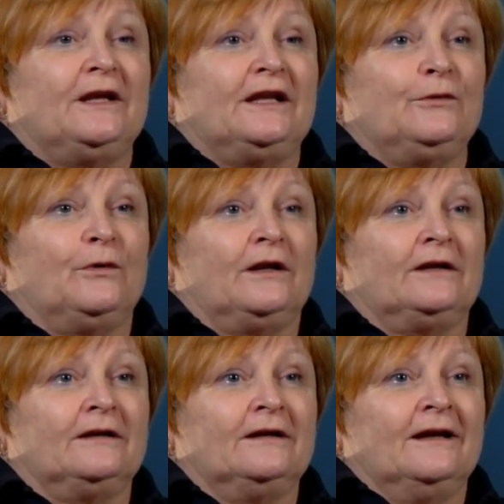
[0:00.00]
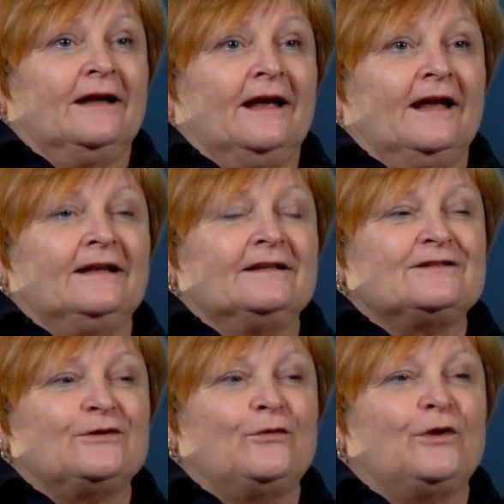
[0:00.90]
anyone. And
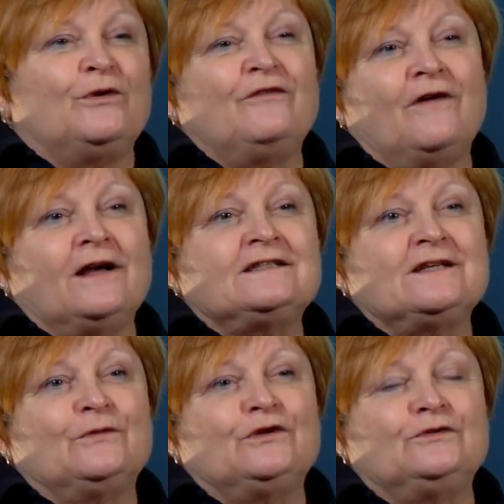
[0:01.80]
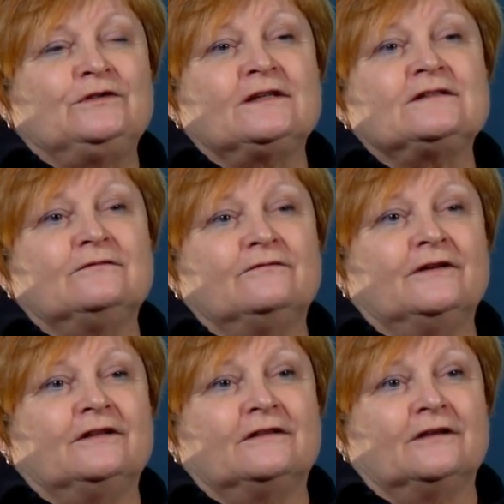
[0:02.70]
so when we find someone who doesn't
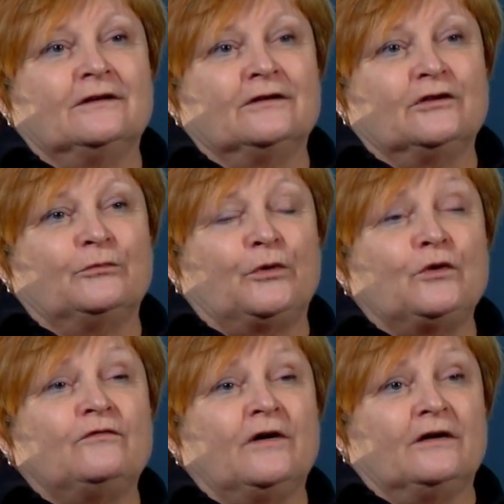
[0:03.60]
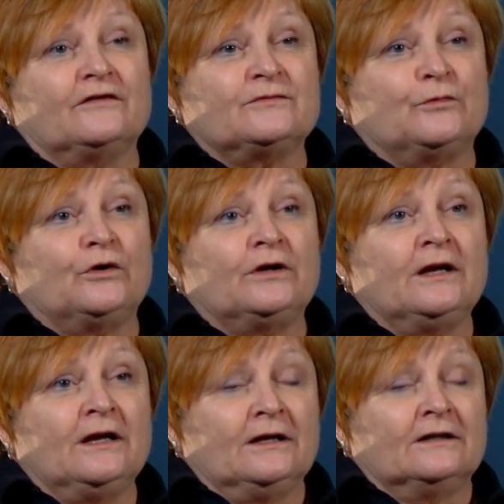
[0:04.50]
fit the profile, the sport
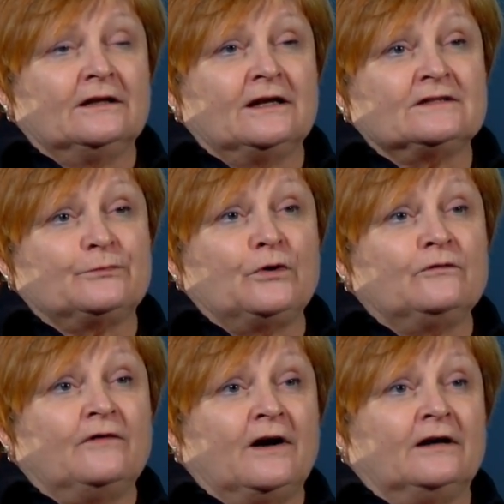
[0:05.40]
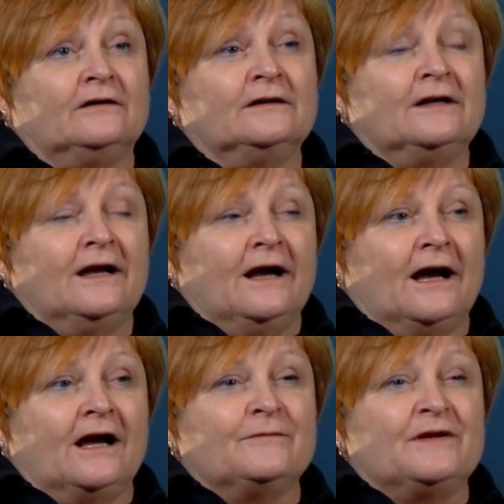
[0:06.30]
class profile,
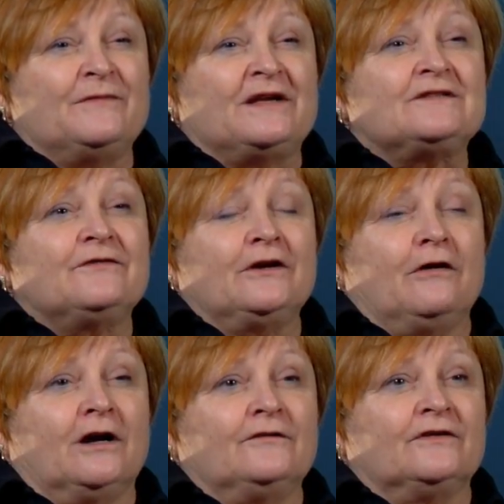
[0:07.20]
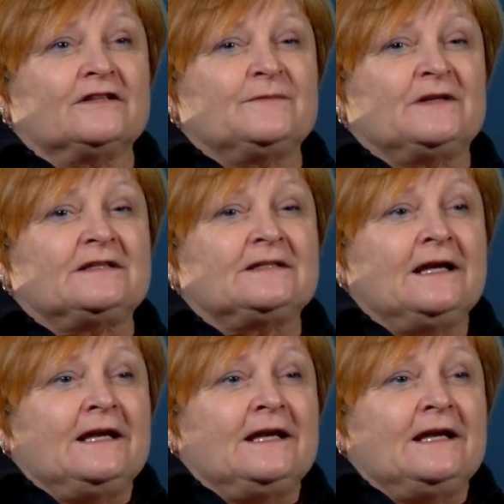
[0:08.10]
it makes it very hard for us, because